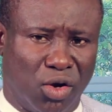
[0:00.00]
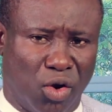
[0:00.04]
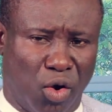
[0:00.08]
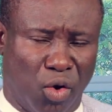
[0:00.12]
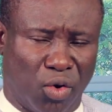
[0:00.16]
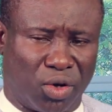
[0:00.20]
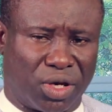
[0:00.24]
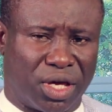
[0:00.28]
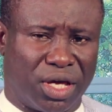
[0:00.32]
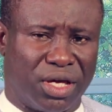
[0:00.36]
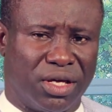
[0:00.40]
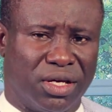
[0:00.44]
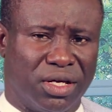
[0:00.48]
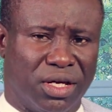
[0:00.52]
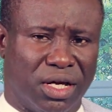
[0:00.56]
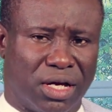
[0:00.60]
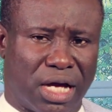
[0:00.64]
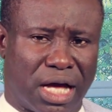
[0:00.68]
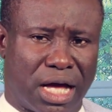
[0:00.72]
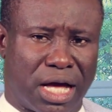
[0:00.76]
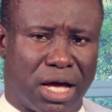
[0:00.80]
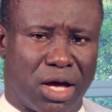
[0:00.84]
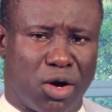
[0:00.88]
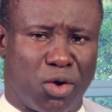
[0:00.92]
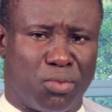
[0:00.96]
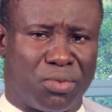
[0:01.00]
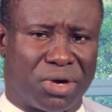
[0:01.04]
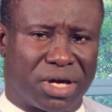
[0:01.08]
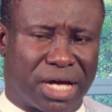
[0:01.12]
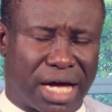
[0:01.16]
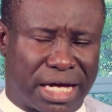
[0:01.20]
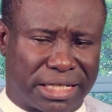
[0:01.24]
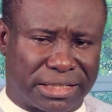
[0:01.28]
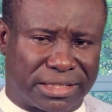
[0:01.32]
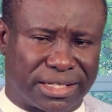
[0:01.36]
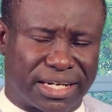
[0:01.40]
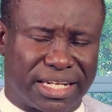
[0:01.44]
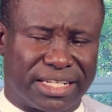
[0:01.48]
Okay,
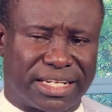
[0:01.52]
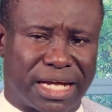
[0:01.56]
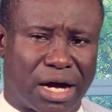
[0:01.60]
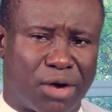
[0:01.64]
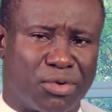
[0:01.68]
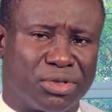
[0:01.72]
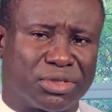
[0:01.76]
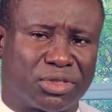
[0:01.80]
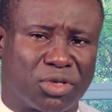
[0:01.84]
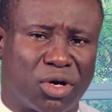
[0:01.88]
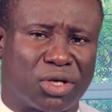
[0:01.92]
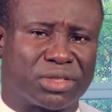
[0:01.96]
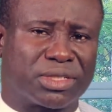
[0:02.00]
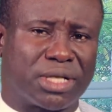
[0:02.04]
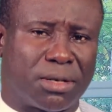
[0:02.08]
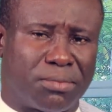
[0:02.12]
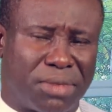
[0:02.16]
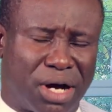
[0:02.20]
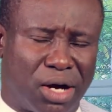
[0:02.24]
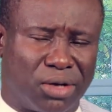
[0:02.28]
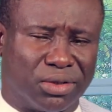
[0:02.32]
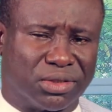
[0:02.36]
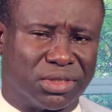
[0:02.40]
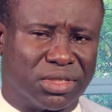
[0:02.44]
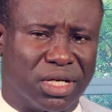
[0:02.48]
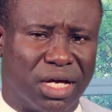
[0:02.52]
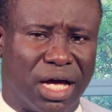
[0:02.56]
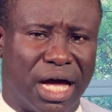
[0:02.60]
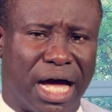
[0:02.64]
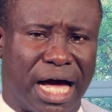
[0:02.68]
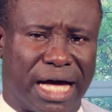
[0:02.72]
omega-3 that we talked about,